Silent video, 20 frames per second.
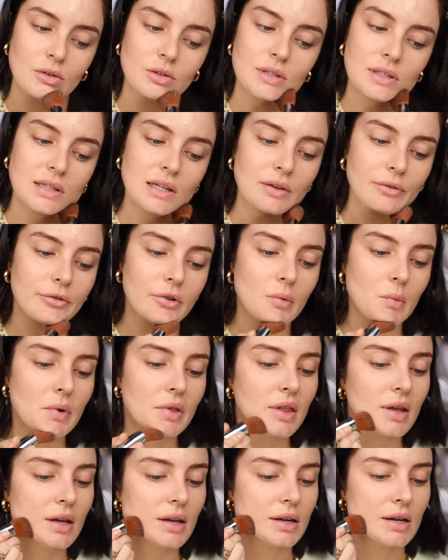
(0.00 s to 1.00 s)
looks lit from
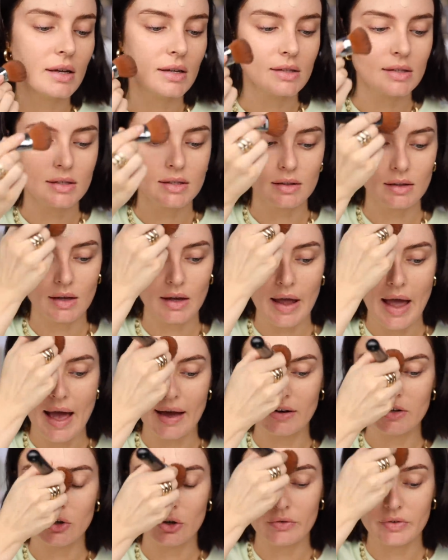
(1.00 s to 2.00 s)
within instantly
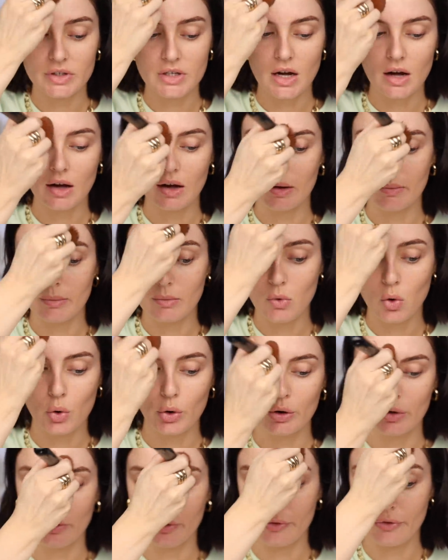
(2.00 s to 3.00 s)
and over time.
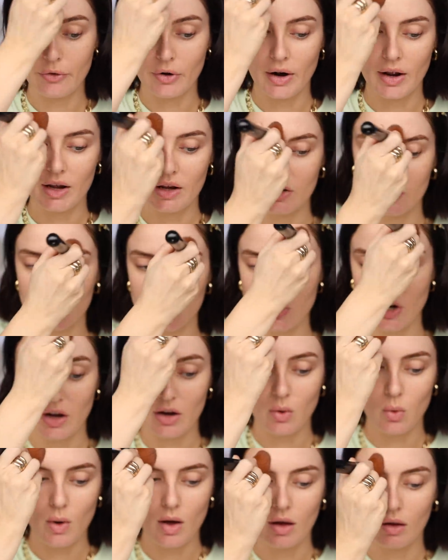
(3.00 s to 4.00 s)
Oil free,
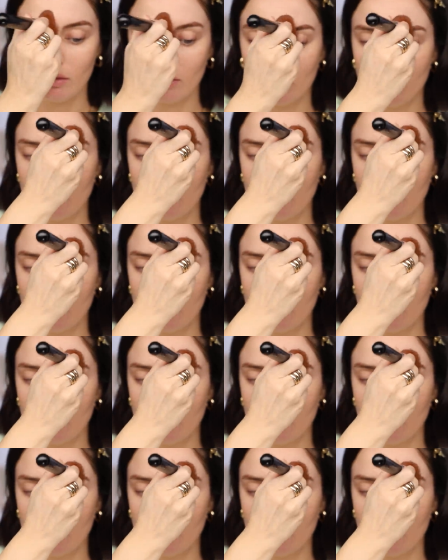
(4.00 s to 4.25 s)
shake well.